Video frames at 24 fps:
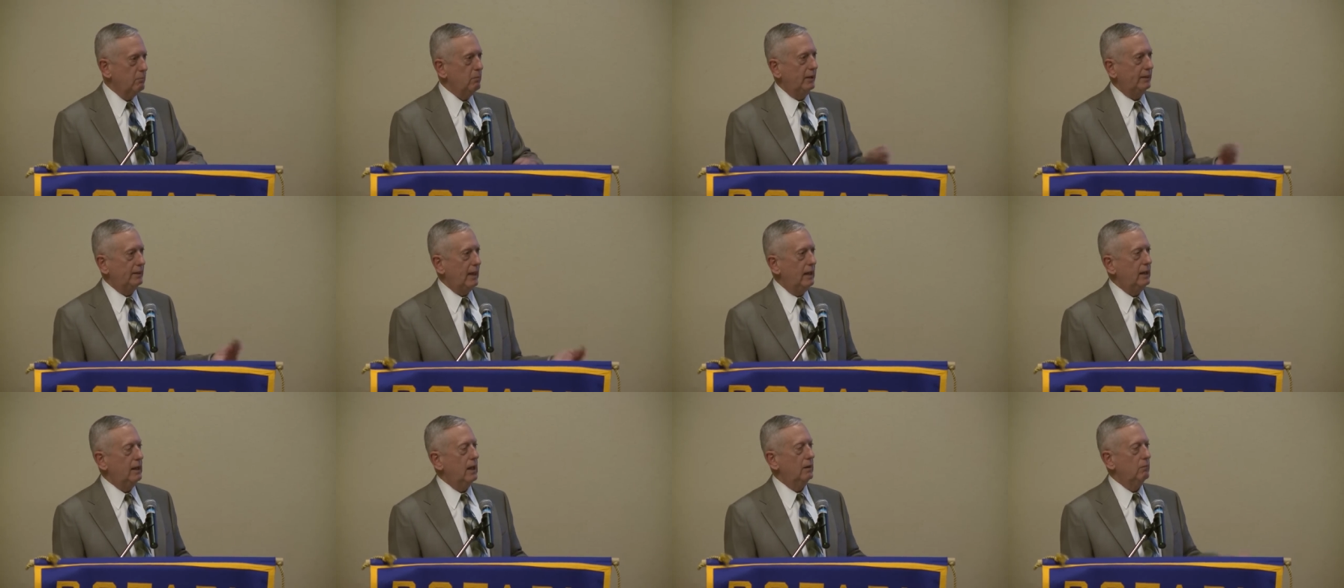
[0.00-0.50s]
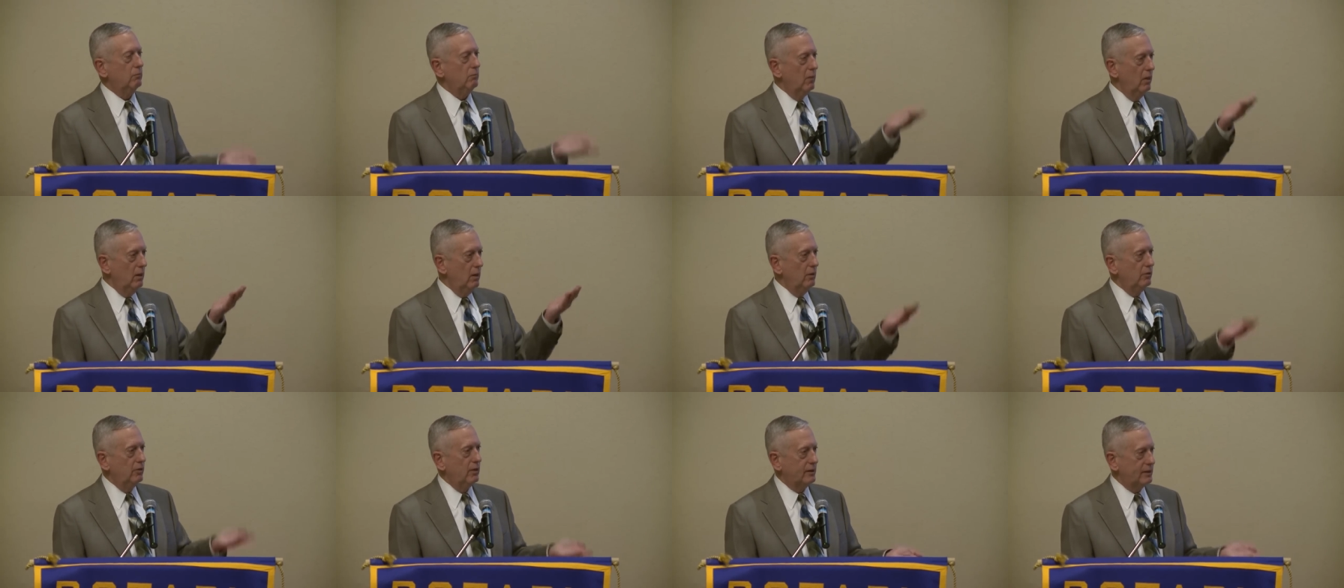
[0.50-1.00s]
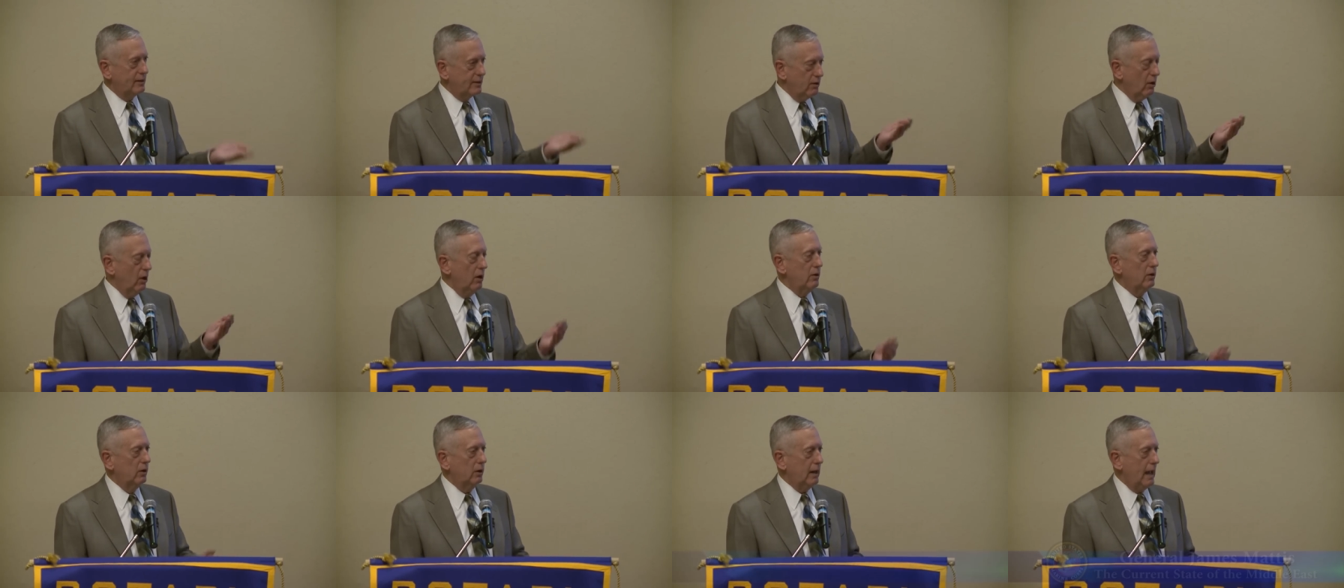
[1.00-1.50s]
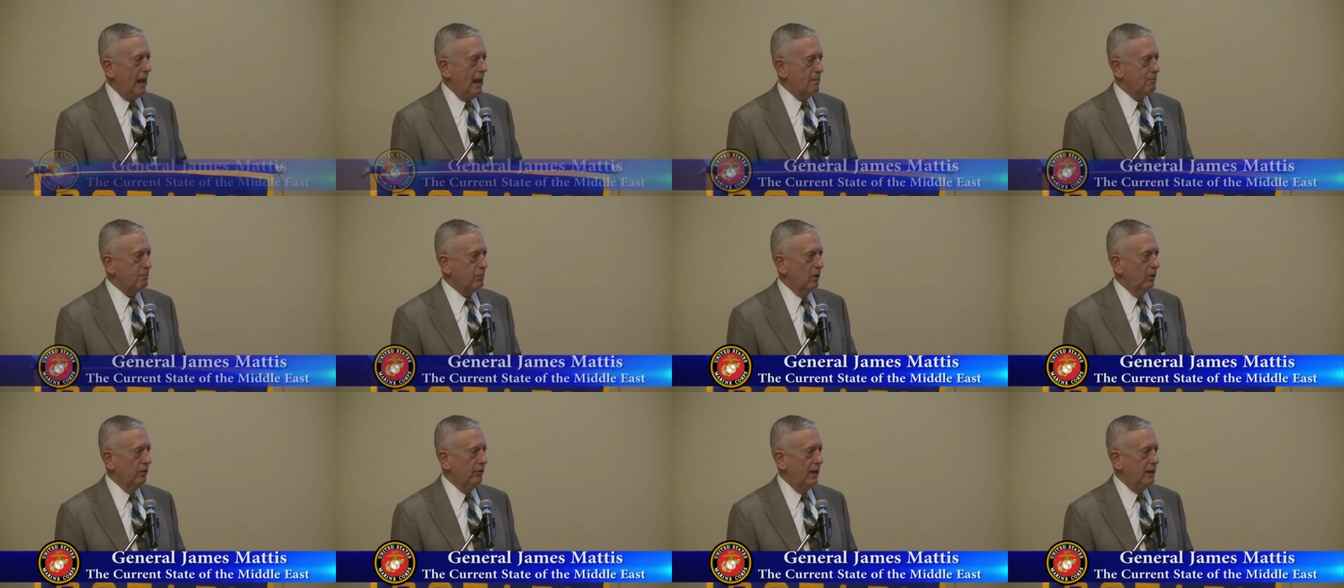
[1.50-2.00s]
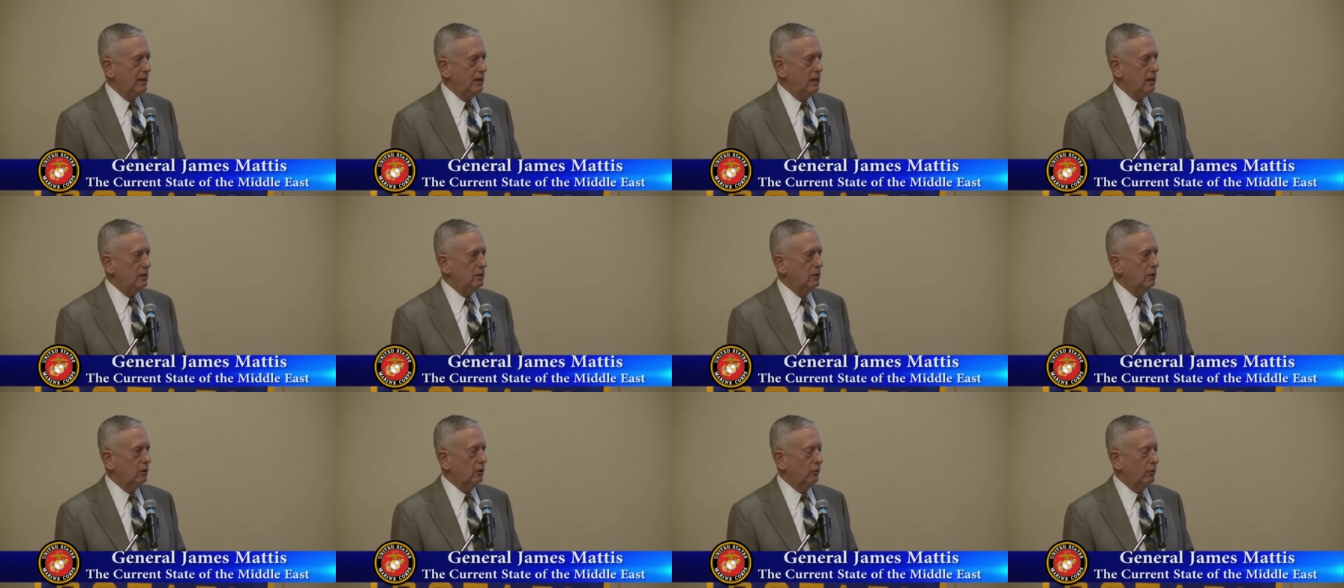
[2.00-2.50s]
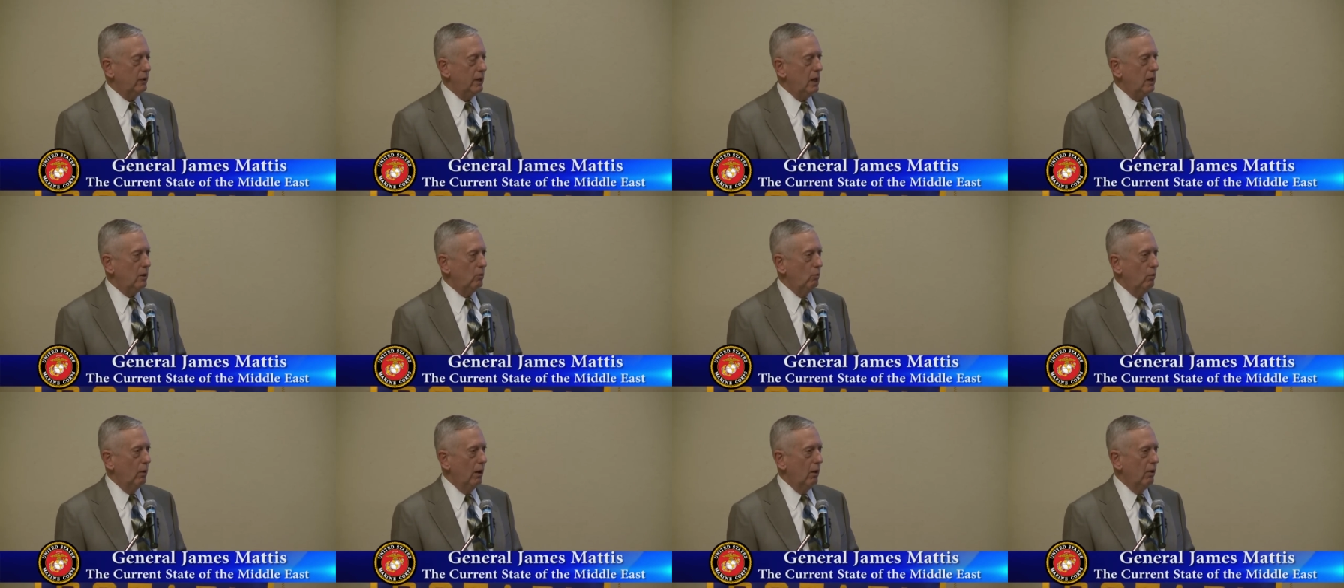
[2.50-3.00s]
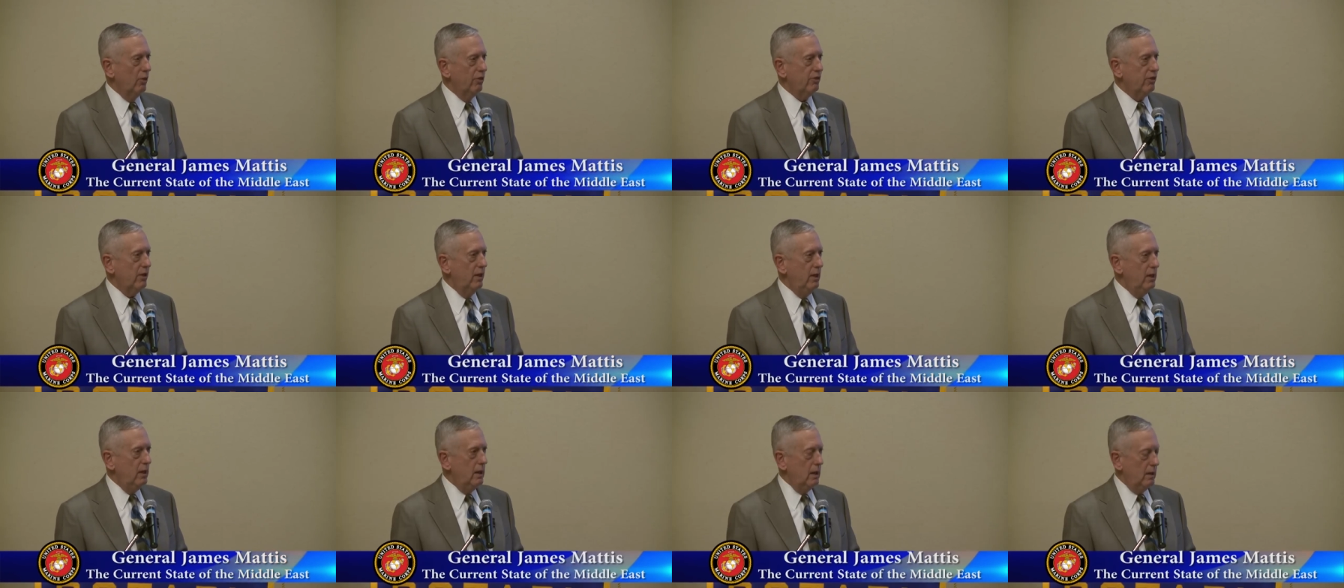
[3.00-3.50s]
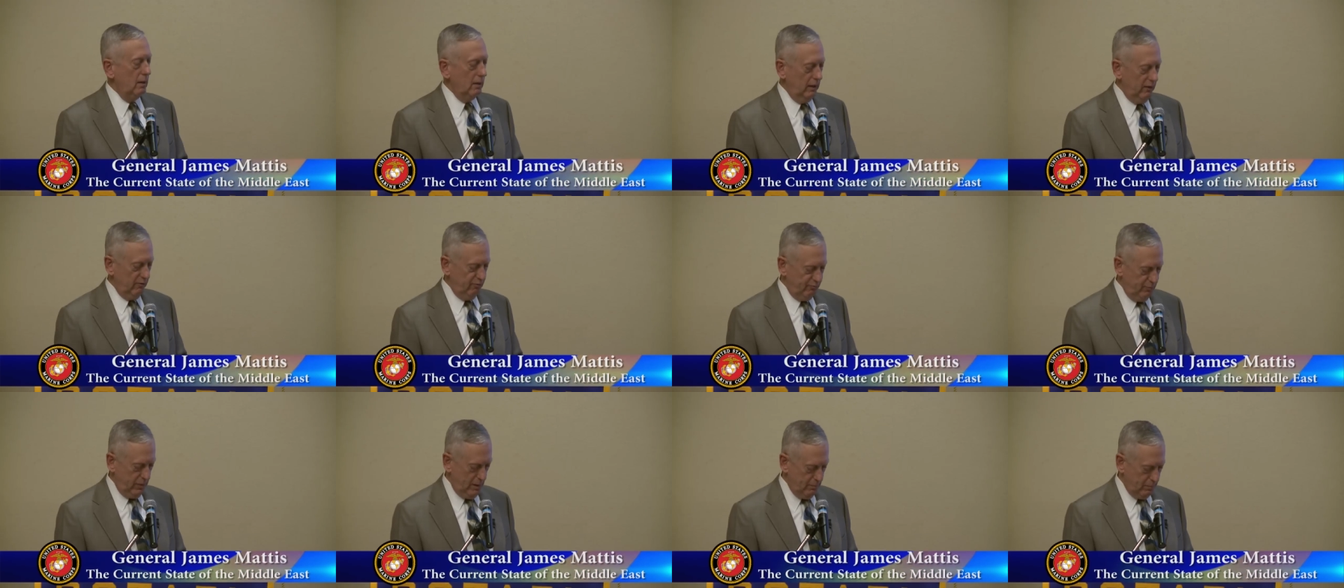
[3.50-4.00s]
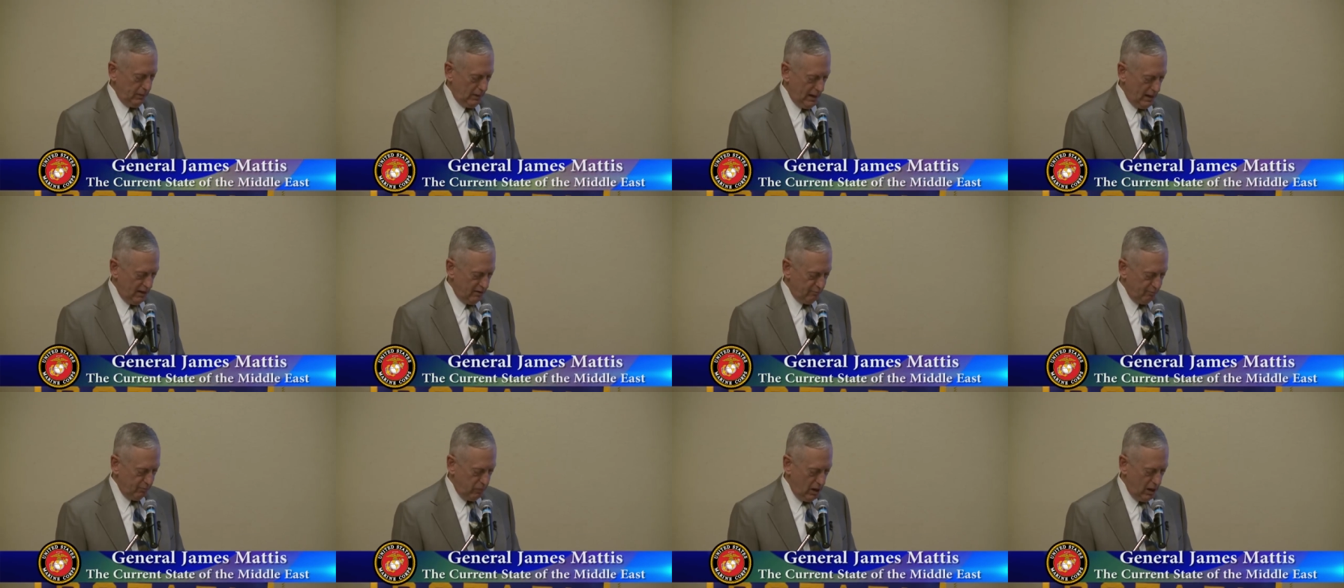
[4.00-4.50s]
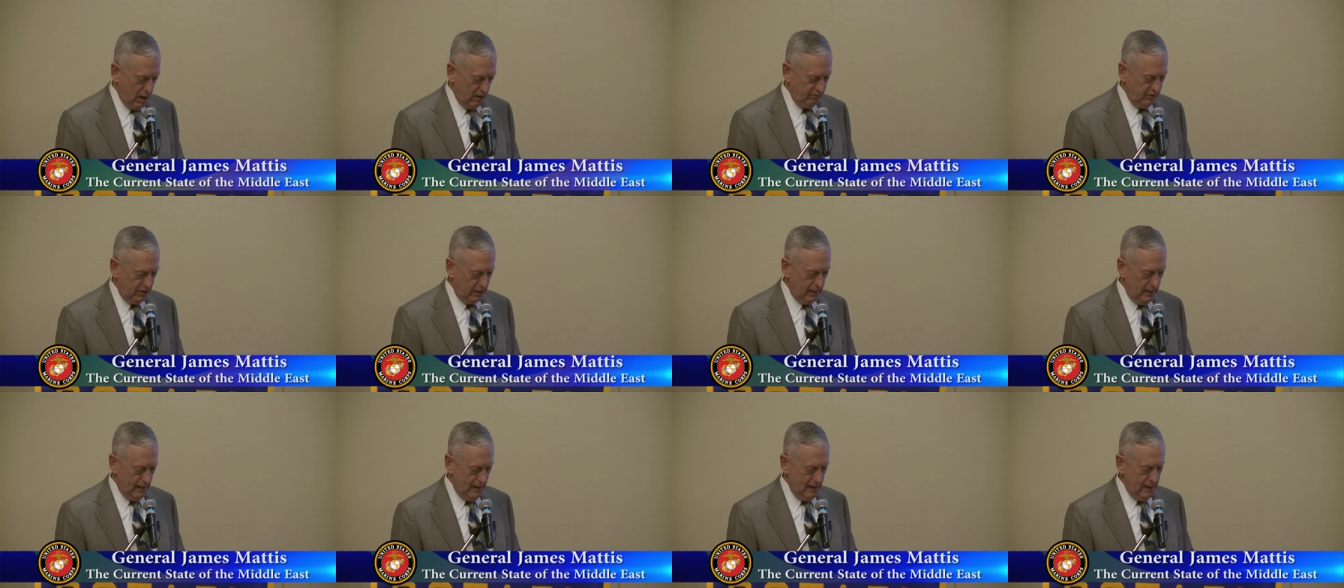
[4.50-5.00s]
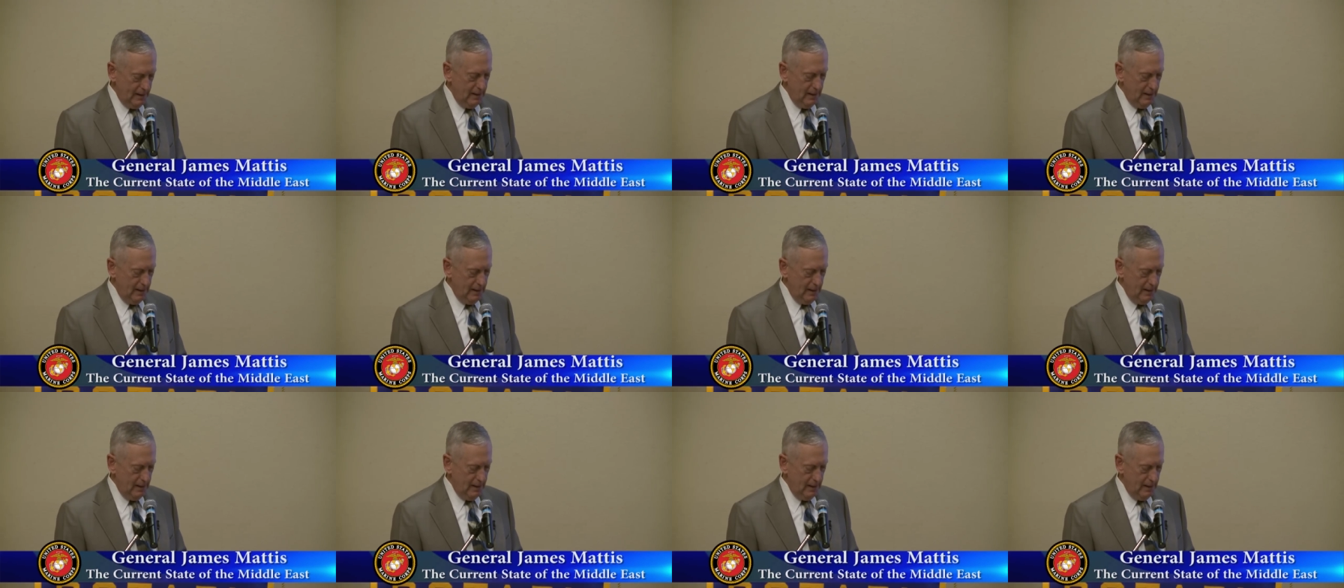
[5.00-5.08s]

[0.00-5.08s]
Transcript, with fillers: but they get the starter capital they need to create wealth and lift people out of poverty.